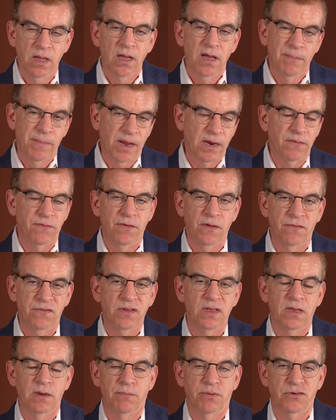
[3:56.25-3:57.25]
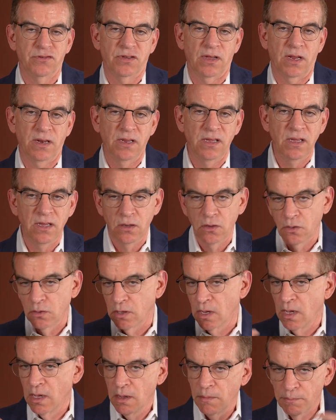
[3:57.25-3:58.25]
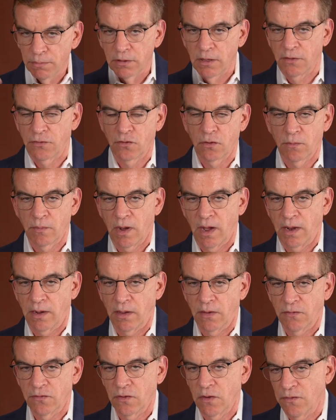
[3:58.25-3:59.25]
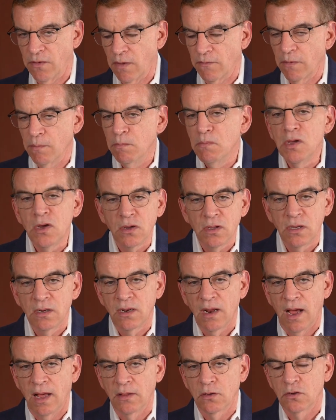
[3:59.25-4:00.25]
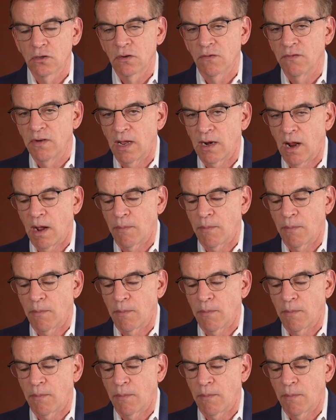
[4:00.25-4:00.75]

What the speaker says: about a 15% yield plus or minus. So if you have $1 million of net